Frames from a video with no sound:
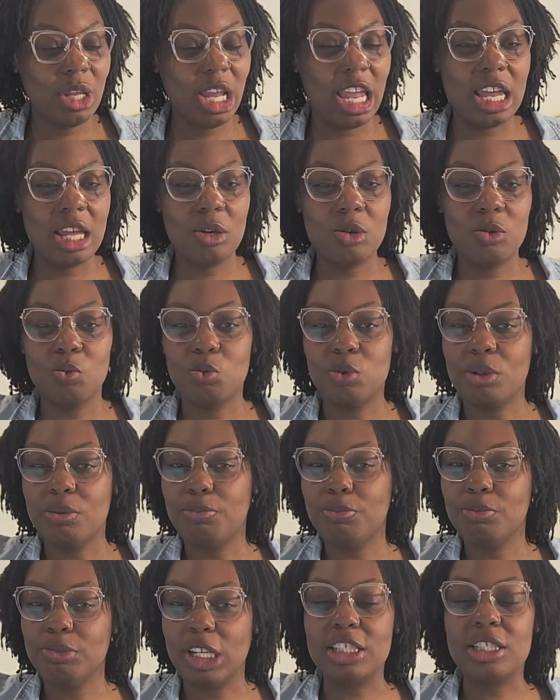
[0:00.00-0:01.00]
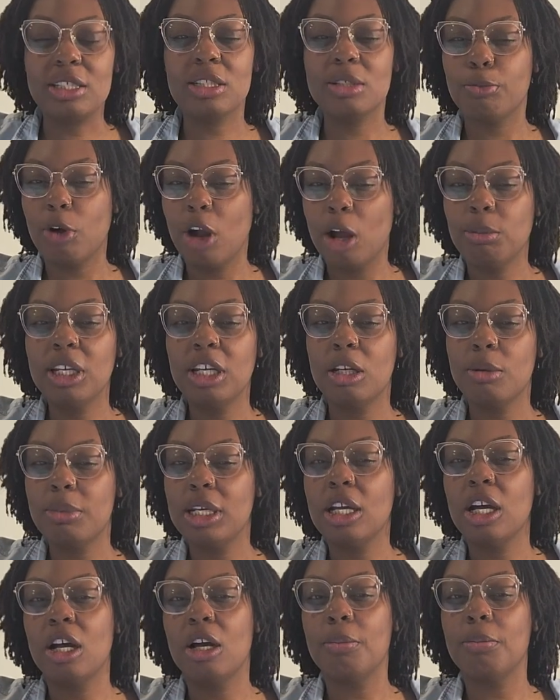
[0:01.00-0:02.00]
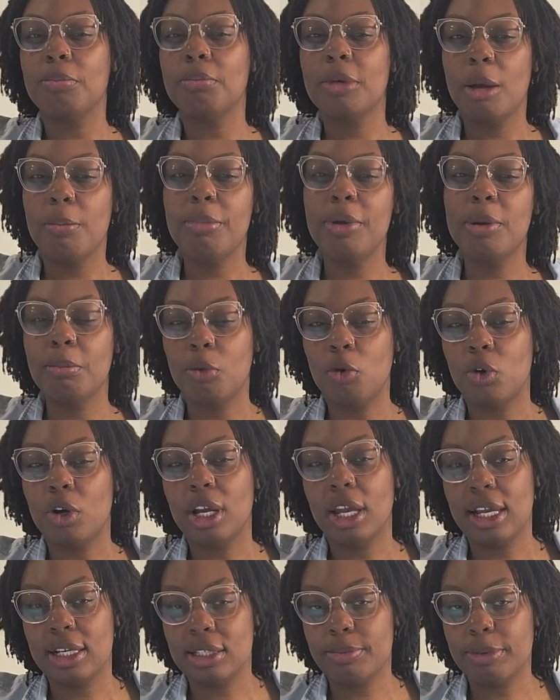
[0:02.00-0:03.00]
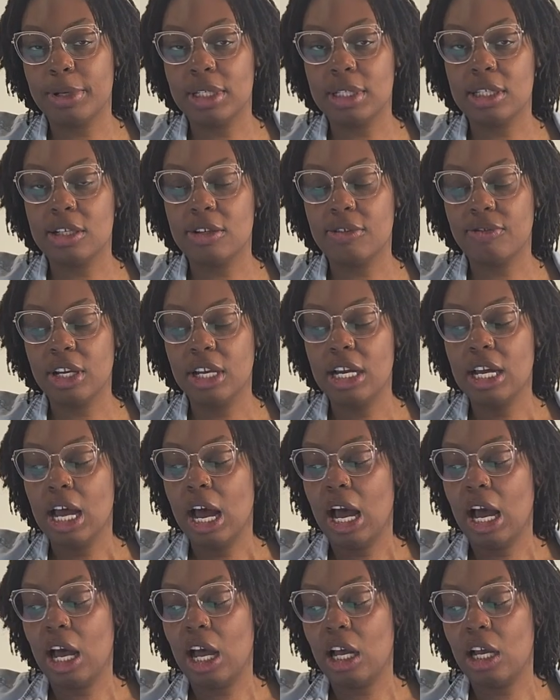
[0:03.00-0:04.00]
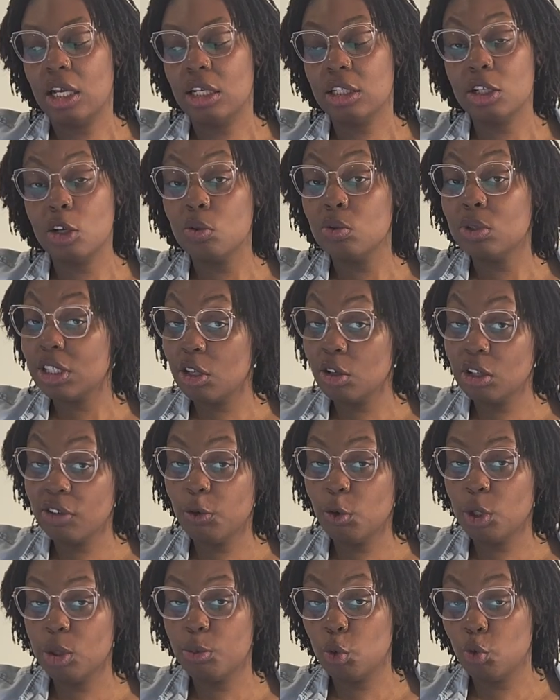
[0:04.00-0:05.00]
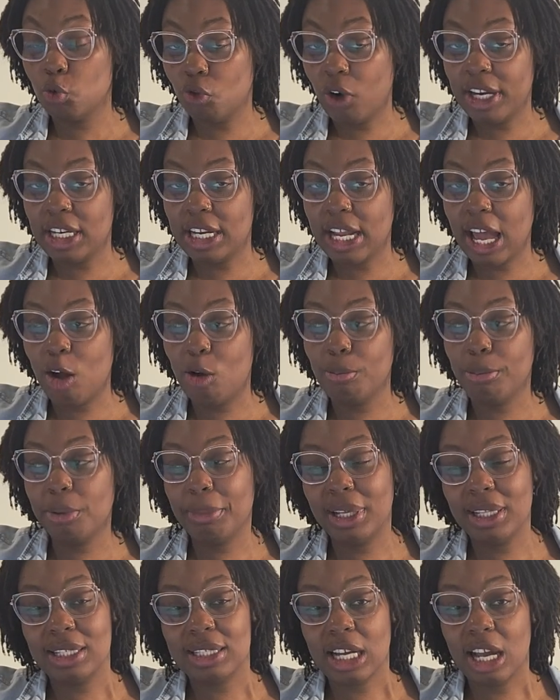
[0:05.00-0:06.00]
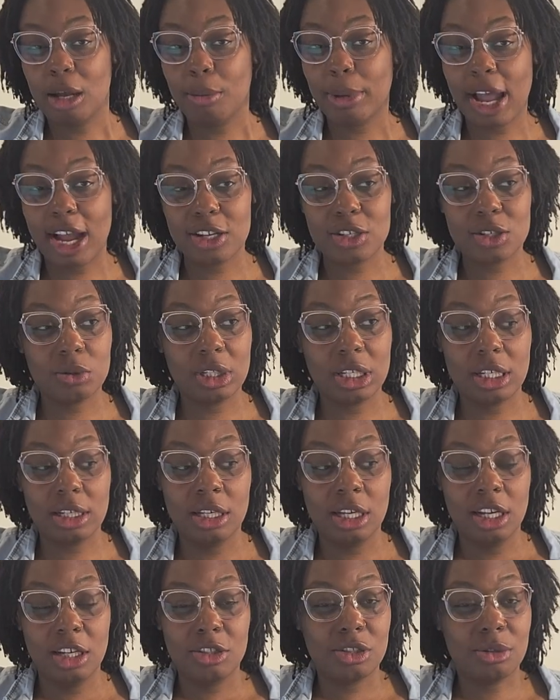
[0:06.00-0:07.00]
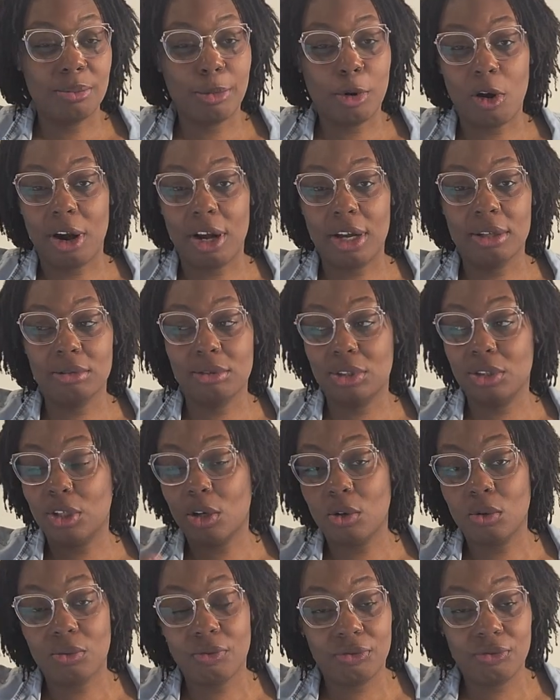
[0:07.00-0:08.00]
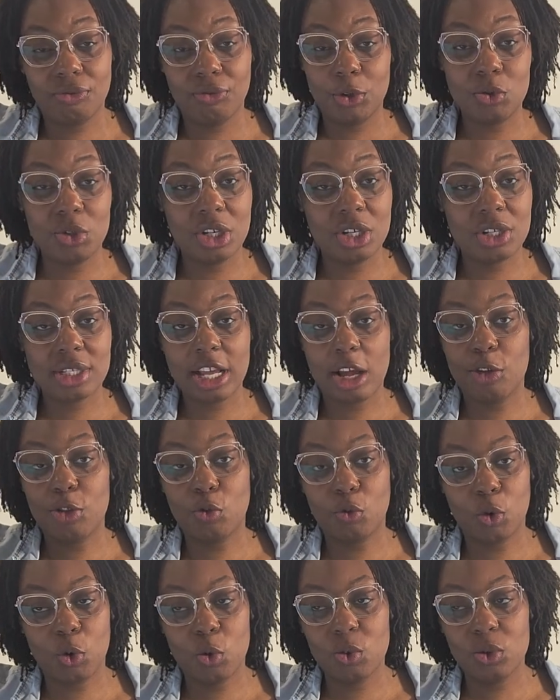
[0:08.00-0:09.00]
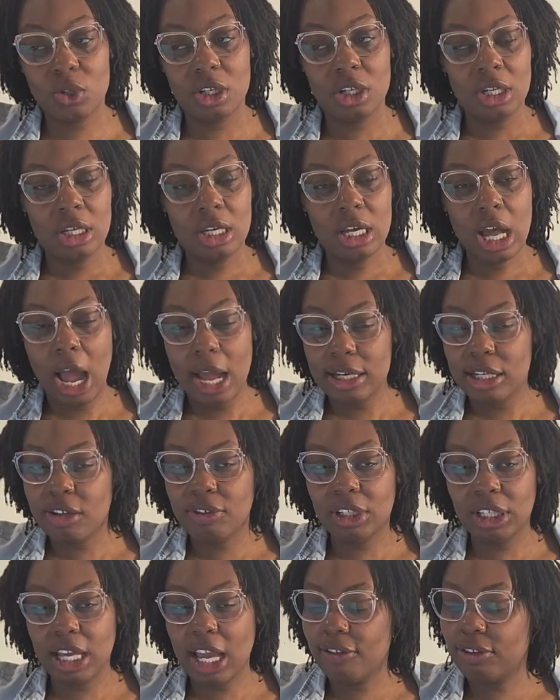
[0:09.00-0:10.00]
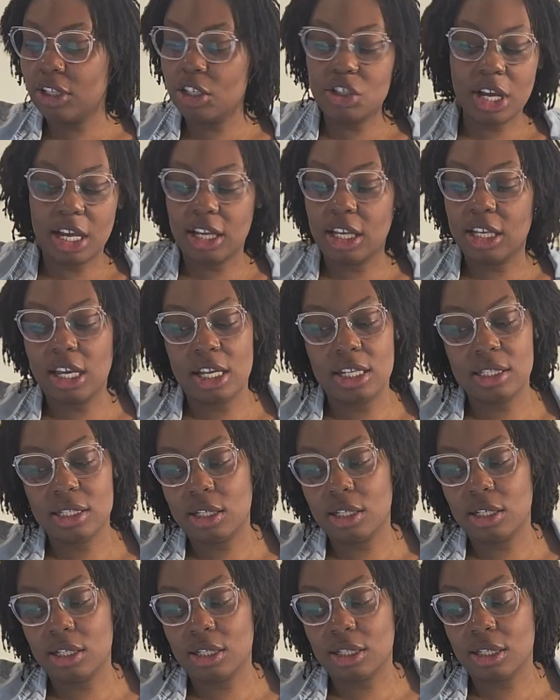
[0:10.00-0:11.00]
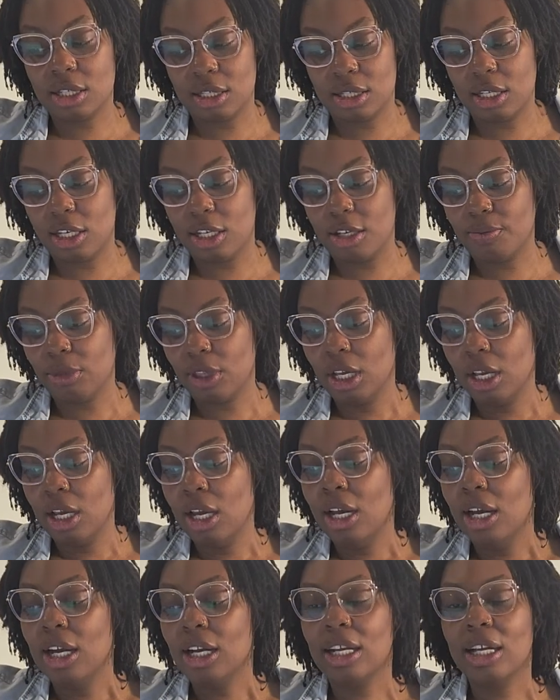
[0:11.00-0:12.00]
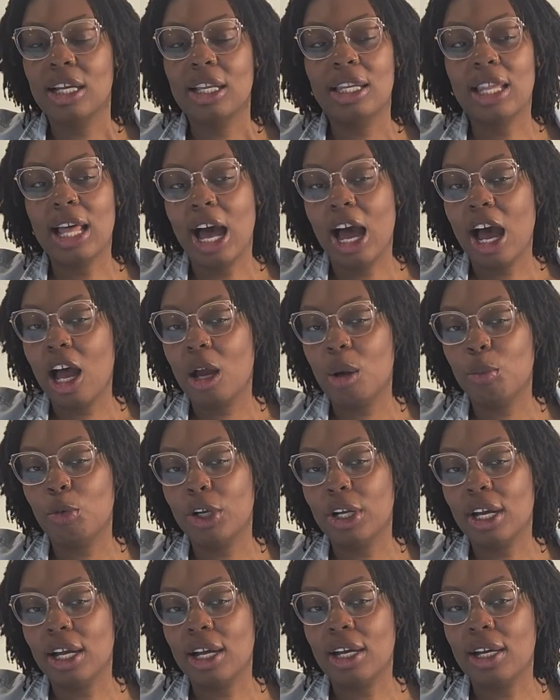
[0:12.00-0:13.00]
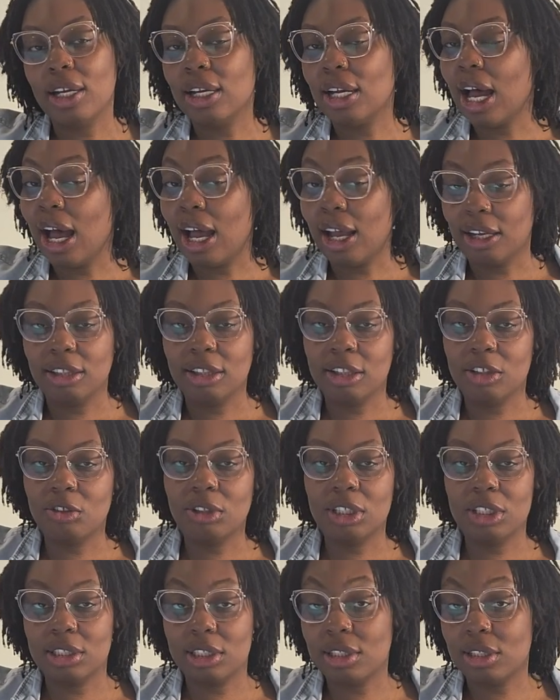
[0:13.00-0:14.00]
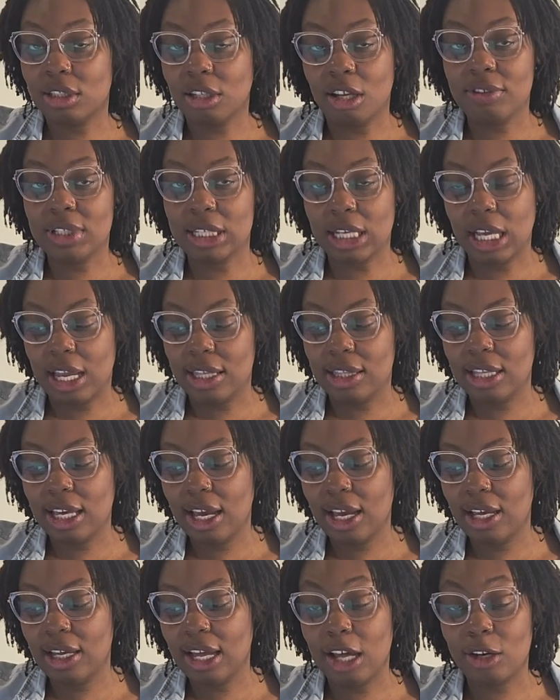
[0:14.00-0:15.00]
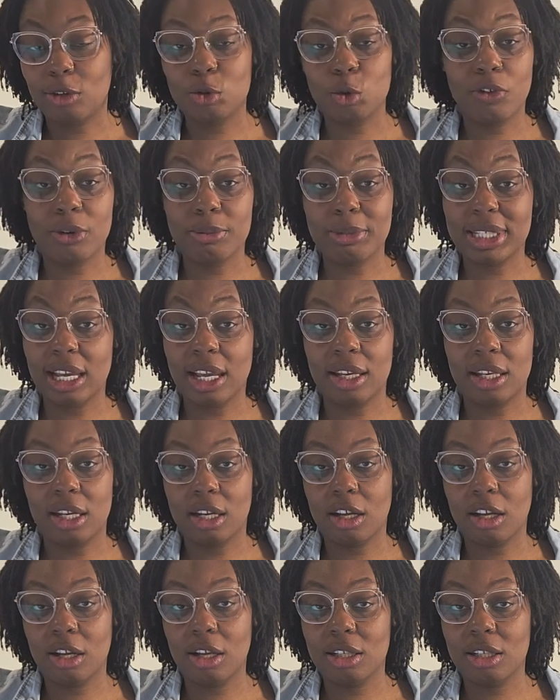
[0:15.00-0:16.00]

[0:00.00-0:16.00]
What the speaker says: it's probably going to become a bit more expensive. So still affordable right now, but by the time I actually depart, a few years down the road, I definitely have to check again to see. Calabria. I literally just love saying that. I don't know if I'm saying it